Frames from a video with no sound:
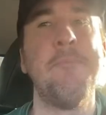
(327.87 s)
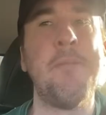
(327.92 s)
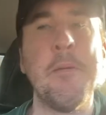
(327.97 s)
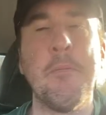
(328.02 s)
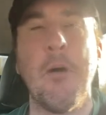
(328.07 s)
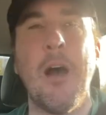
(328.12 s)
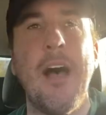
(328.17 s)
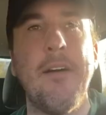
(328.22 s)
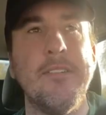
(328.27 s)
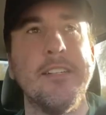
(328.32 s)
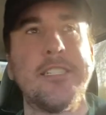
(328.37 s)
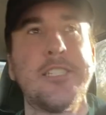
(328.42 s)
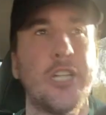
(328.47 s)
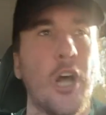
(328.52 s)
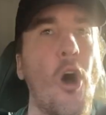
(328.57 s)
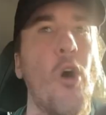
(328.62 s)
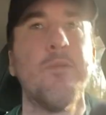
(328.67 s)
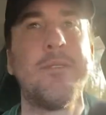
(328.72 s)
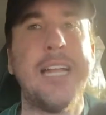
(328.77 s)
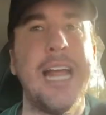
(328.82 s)
people have it
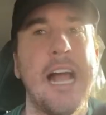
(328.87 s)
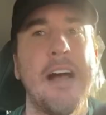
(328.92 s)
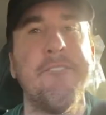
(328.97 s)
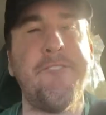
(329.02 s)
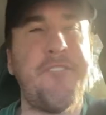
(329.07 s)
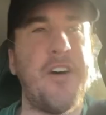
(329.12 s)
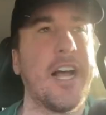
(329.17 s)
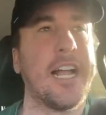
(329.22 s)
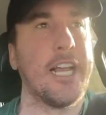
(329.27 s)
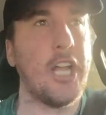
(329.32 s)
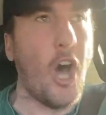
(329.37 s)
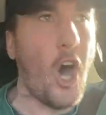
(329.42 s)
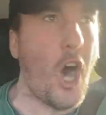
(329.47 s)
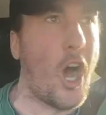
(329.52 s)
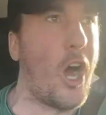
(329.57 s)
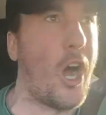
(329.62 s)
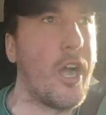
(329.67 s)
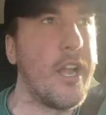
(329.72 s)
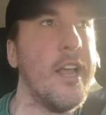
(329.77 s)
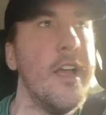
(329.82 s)
so damn fucking
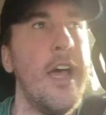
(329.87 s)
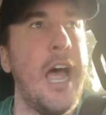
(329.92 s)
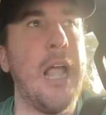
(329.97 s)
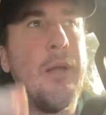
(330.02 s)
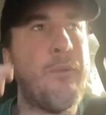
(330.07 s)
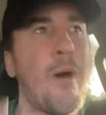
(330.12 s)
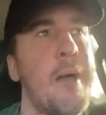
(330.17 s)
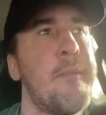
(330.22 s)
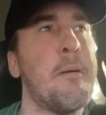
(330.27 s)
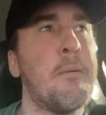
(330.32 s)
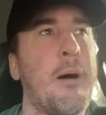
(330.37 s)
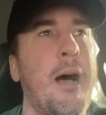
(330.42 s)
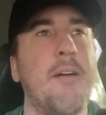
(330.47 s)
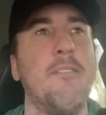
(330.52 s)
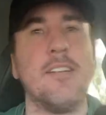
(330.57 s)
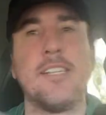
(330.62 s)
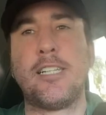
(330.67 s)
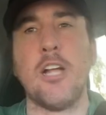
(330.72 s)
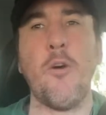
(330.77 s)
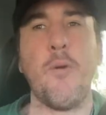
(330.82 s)
hard and white people have
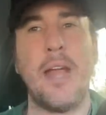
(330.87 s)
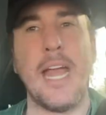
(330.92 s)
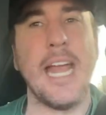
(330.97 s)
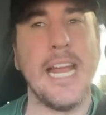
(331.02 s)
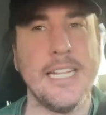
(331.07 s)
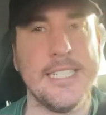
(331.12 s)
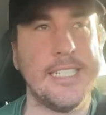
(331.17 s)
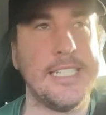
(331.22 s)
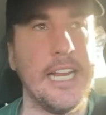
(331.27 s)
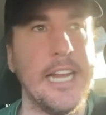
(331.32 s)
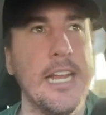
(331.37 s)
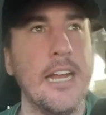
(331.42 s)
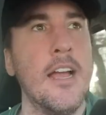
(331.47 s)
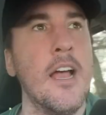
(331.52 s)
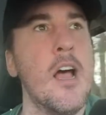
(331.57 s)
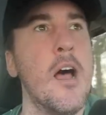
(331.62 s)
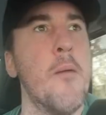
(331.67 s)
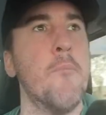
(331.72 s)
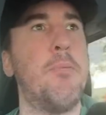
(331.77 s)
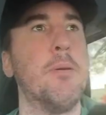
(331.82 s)
it so easy.
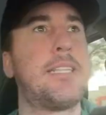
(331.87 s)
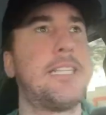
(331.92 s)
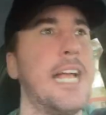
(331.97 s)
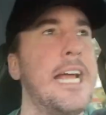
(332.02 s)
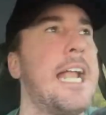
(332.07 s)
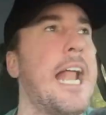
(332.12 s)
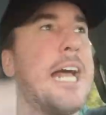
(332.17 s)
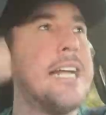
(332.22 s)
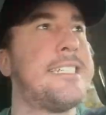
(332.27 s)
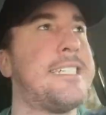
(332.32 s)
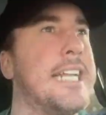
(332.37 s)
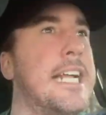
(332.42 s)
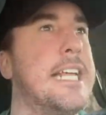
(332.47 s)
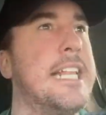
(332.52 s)
But then I see